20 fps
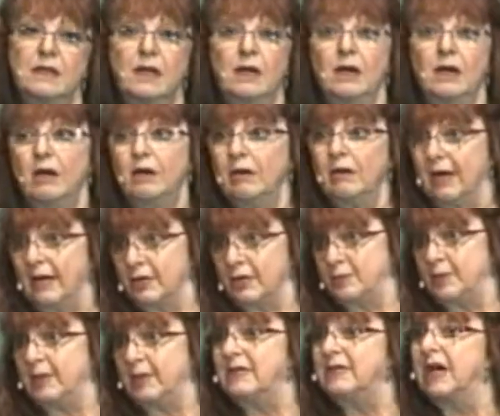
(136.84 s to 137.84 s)
Her
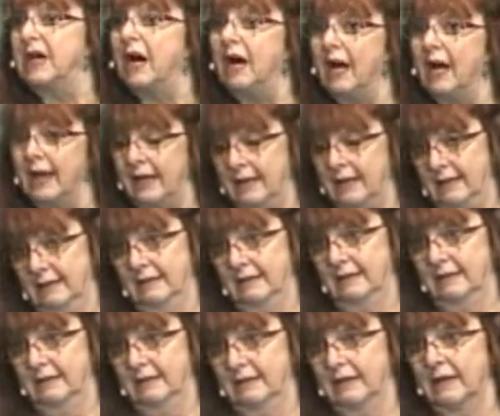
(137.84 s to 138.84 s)
husband died.
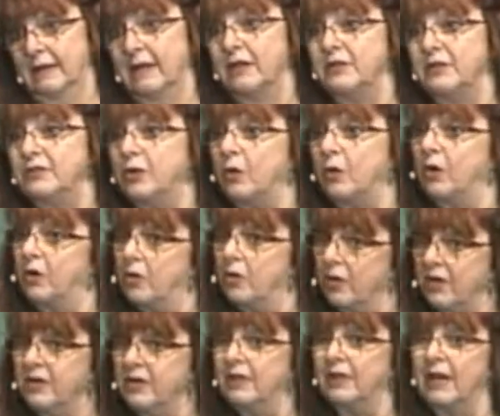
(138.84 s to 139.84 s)
So
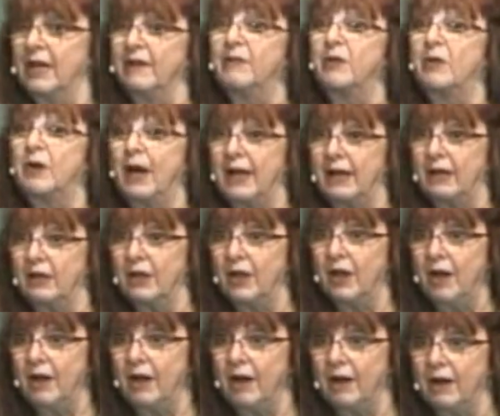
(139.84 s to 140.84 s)
according to Levirate
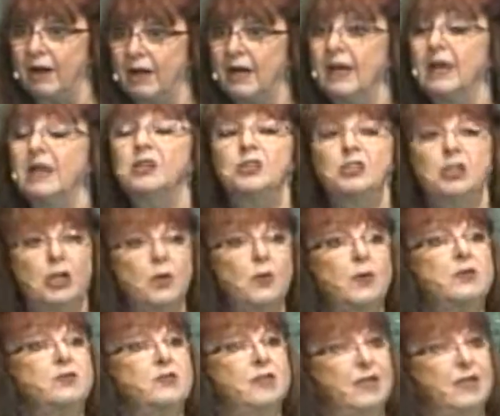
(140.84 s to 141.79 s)
law, she was then